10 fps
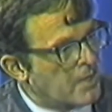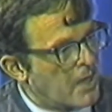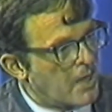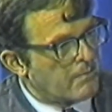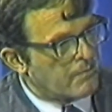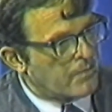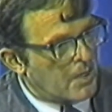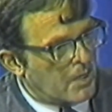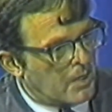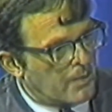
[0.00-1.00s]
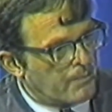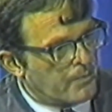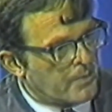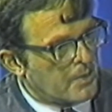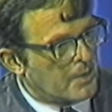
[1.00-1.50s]
time,
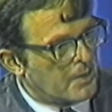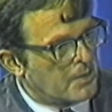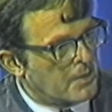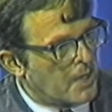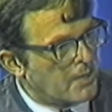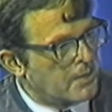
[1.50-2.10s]
the